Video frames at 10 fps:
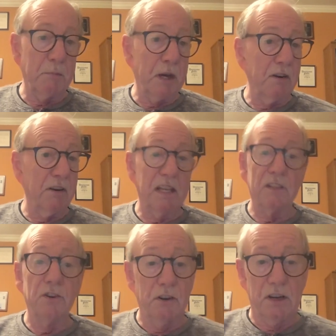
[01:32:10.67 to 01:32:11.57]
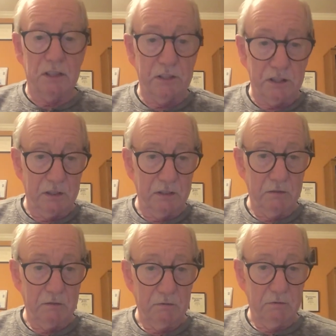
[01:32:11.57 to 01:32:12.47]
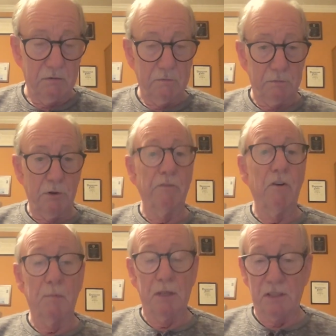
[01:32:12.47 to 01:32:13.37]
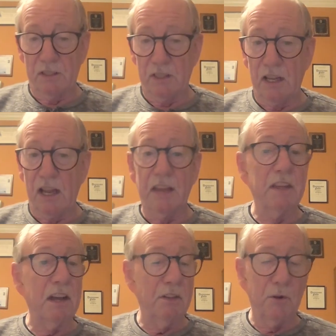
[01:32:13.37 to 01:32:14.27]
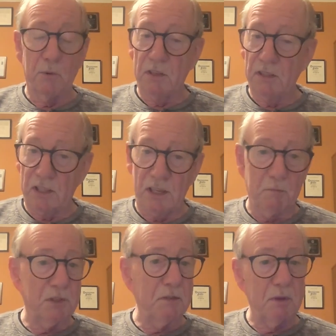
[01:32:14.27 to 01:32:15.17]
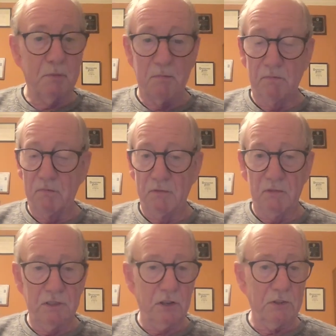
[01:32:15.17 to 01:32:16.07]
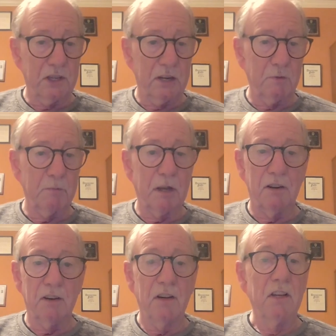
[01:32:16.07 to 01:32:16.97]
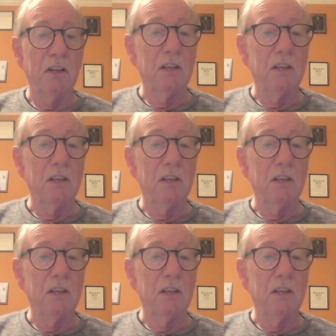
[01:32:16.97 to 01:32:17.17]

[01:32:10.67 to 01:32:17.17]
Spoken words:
with better endurance performance. And the other one seems to be associated with better